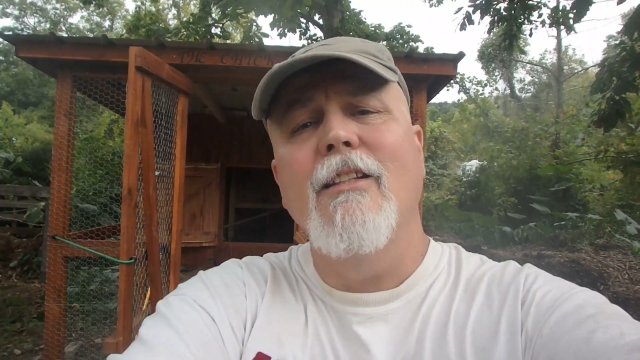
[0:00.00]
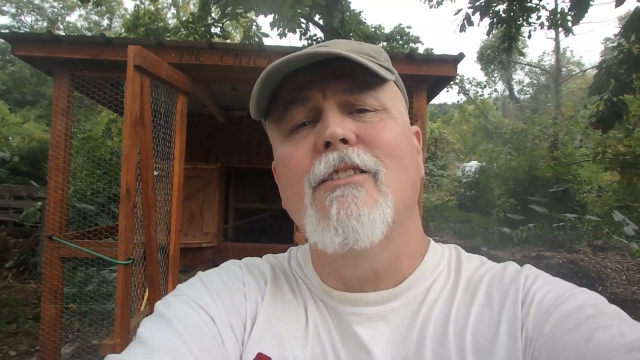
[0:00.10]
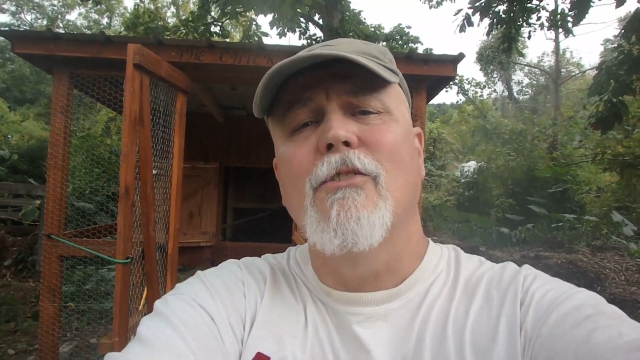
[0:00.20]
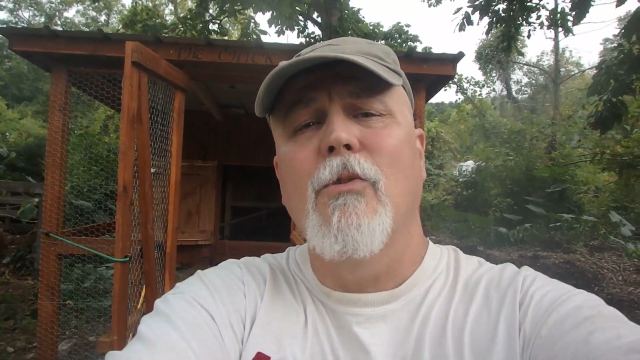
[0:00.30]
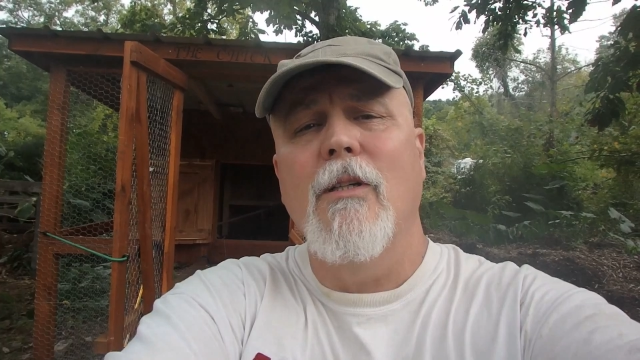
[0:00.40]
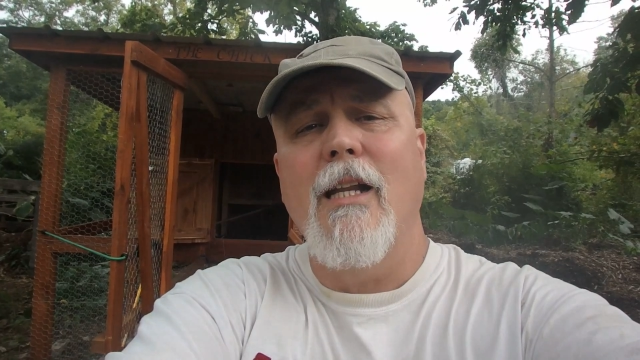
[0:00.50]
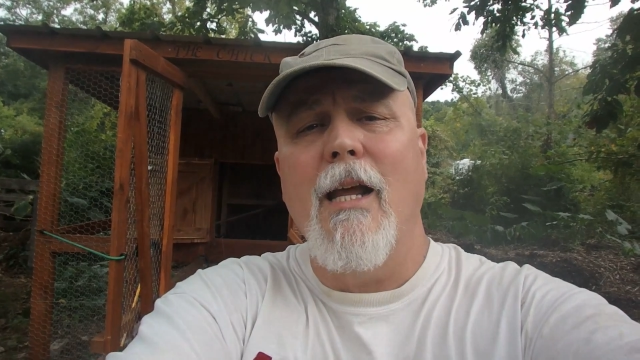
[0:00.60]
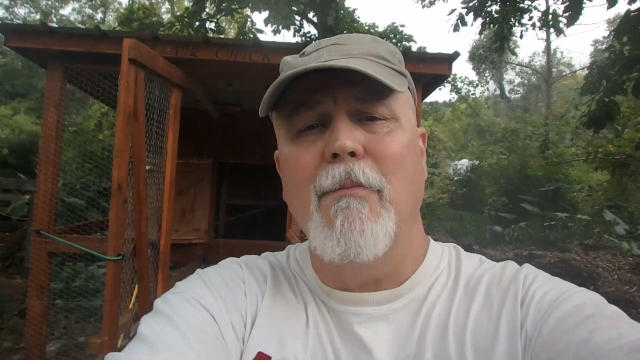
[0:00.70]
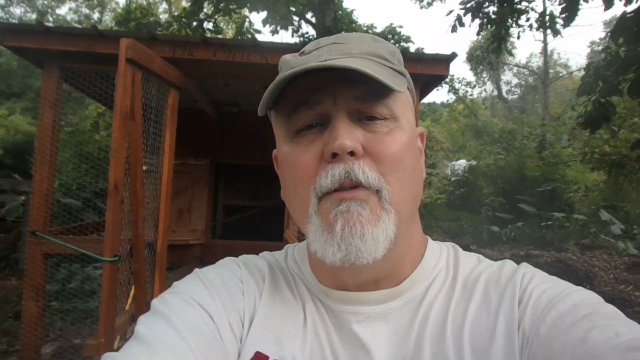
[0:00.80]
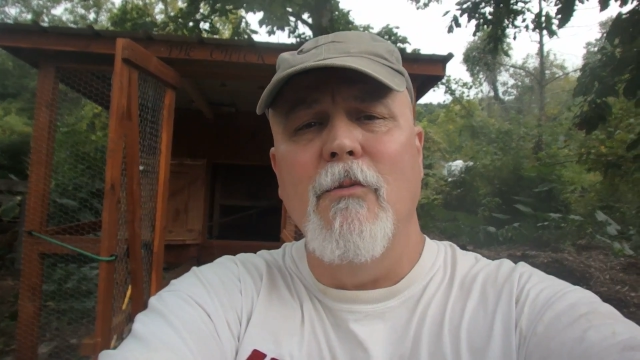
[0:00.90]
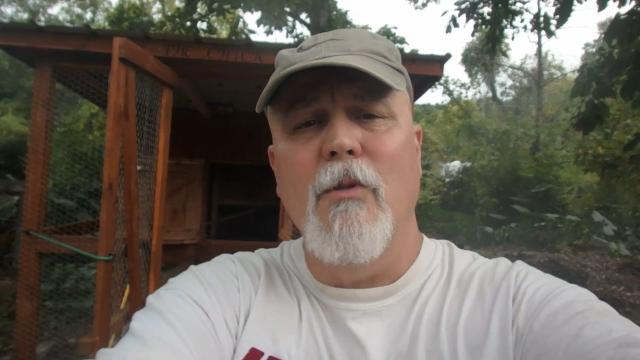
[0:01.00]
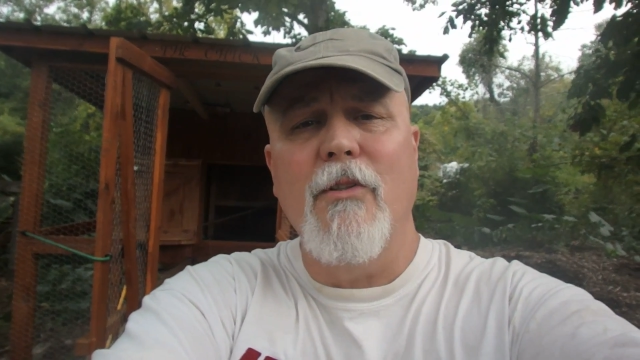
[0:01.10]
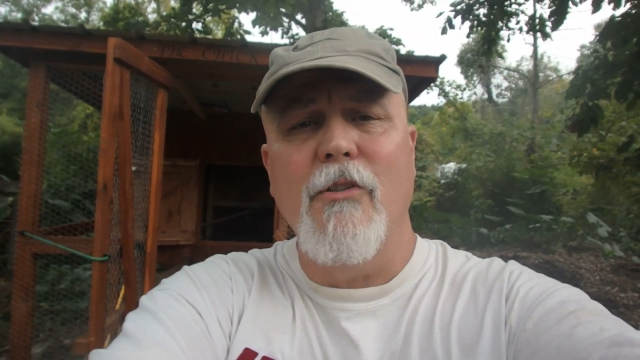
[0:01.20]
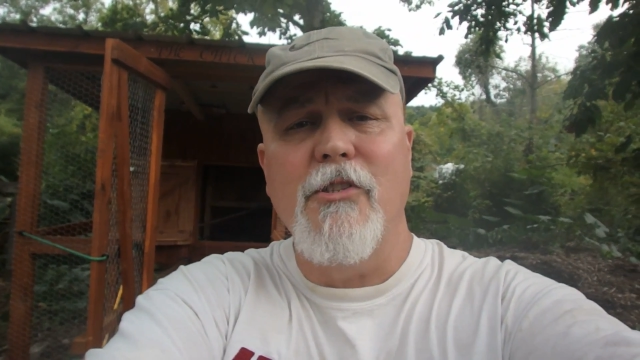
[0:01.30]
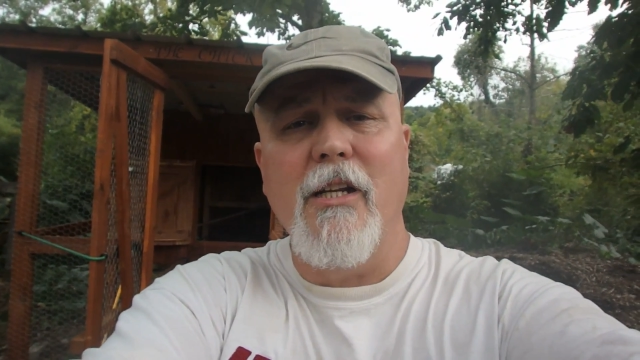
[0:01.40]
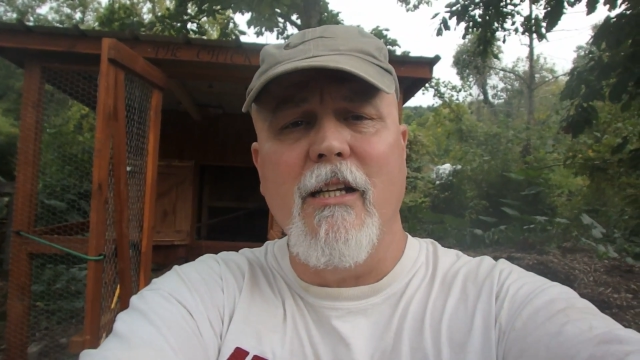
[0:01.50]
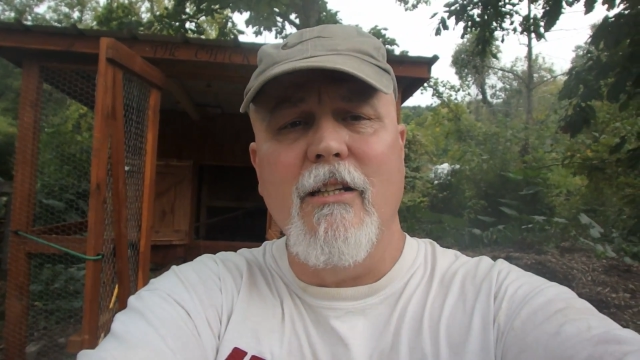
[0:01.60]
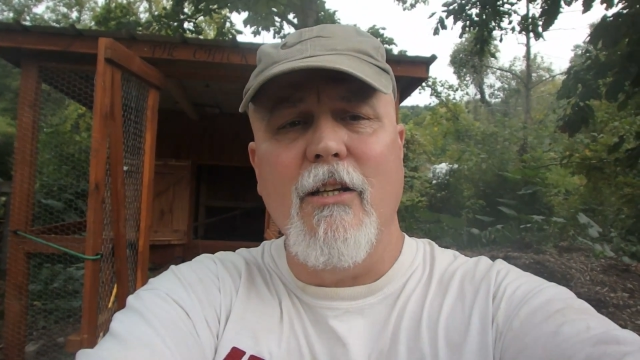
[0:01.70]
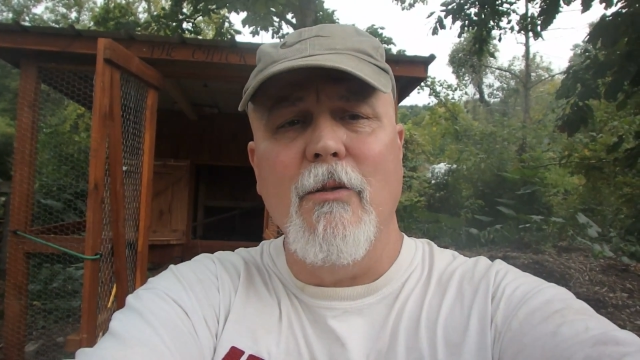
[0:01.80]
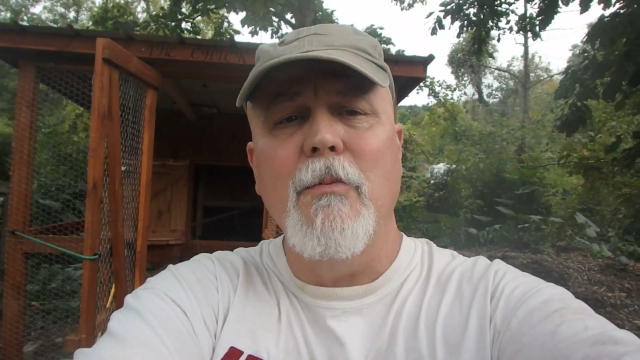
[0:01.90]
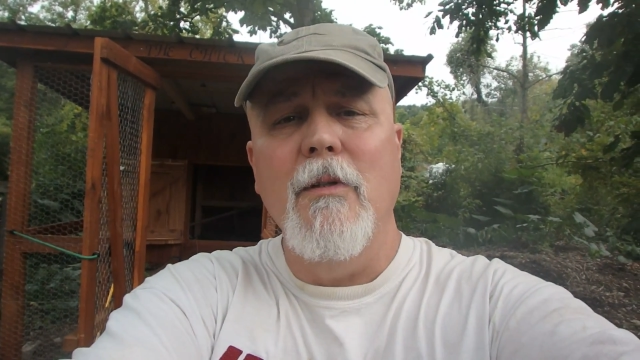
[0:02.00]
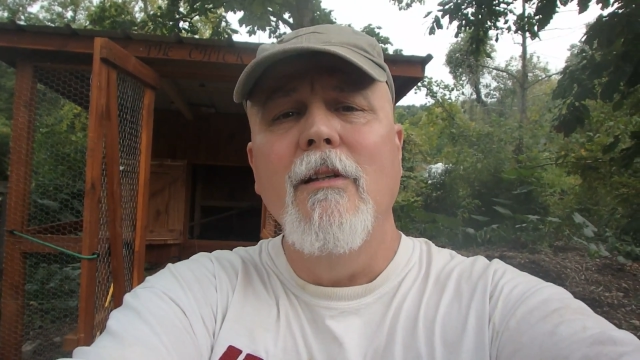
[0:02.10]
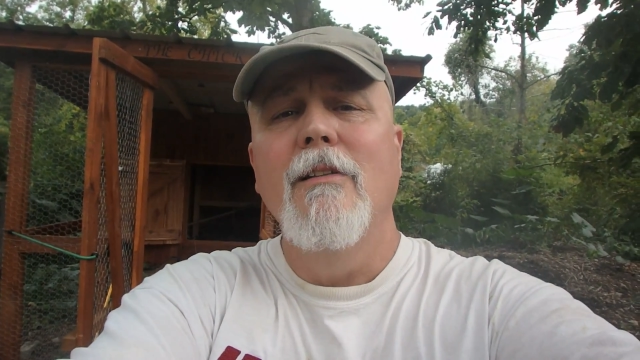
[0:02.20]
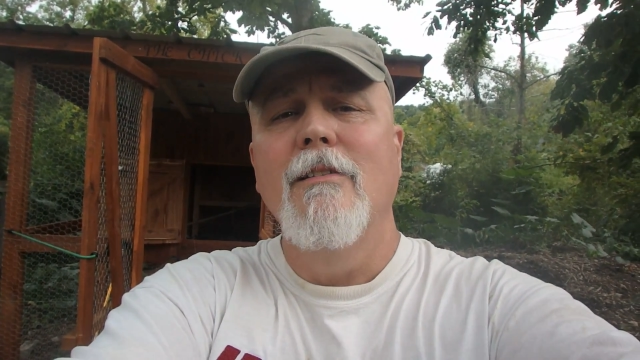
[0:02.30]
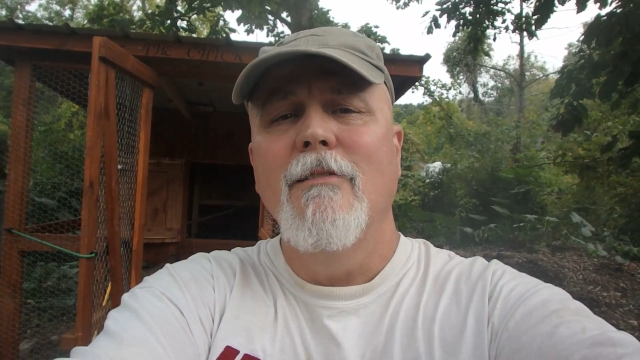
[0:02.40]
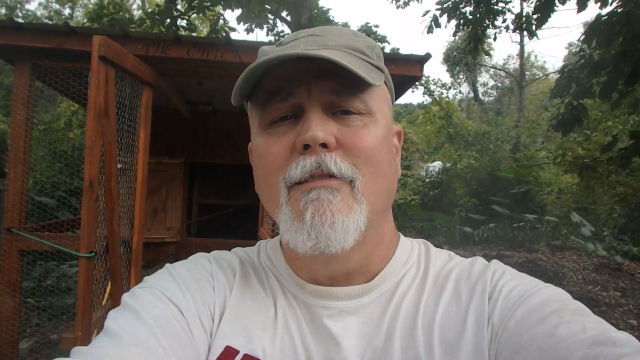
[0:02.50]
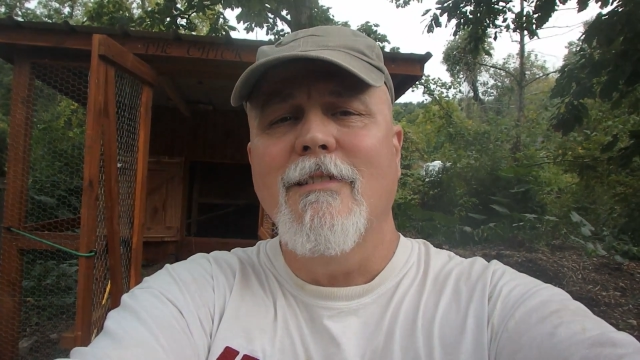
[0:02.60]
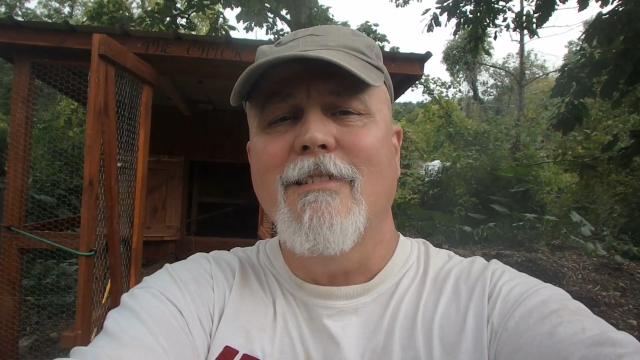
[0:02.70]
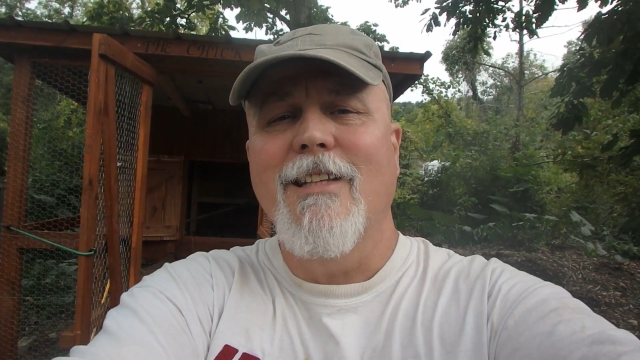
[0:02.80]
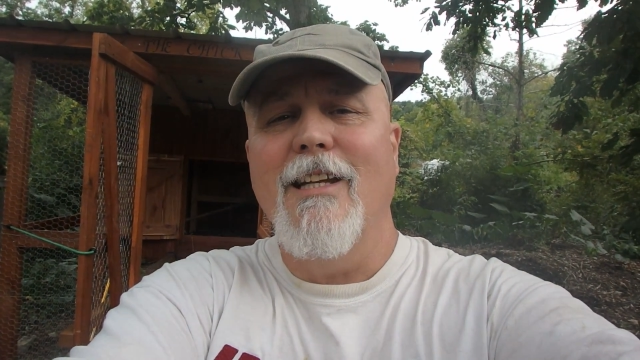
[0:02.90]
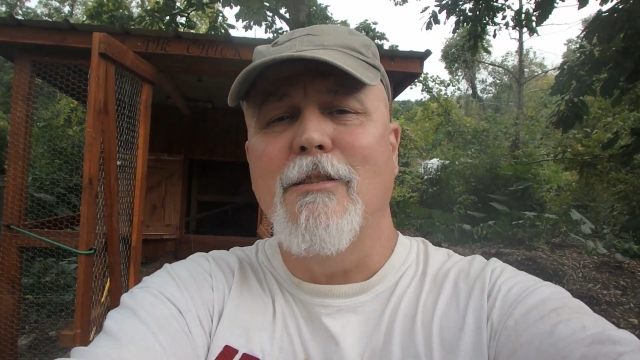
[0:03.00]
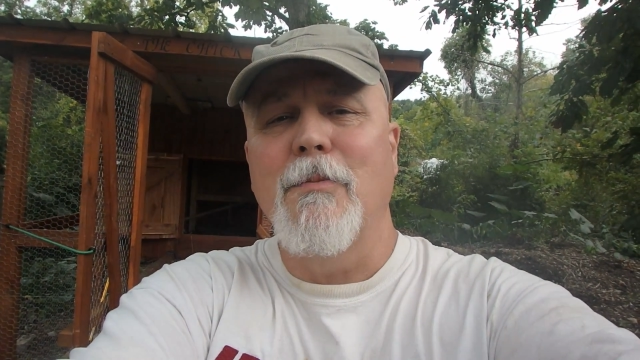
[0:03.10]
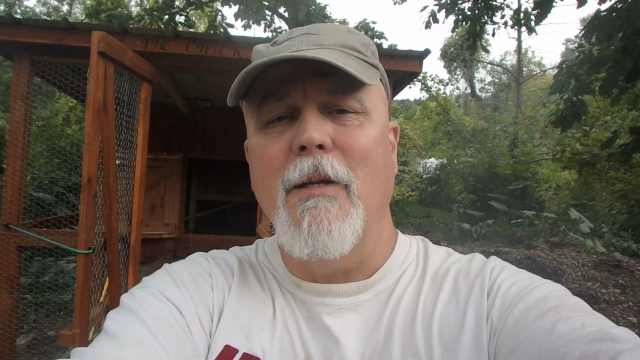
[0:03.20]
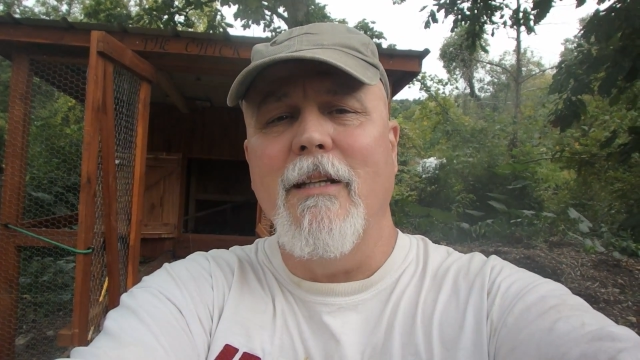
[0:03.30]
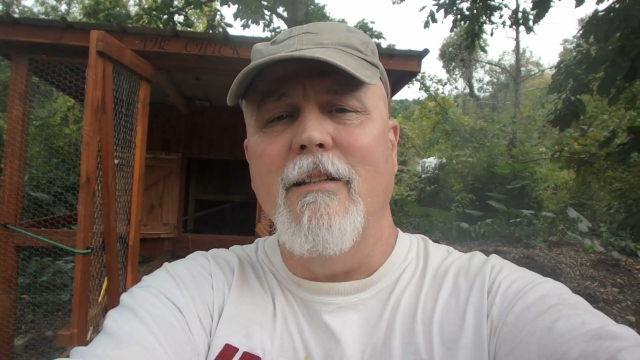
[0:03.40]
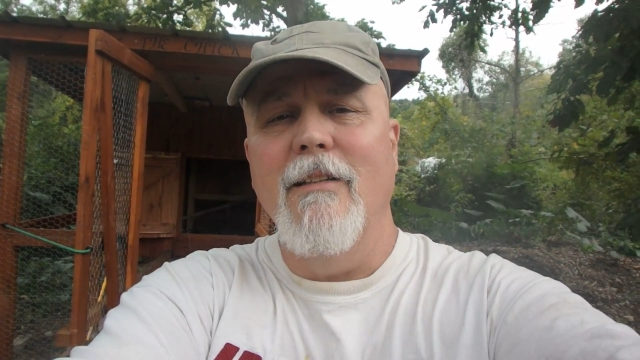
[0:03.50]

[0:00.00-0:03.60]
This is what's happening with our chicken coop. Godspeed.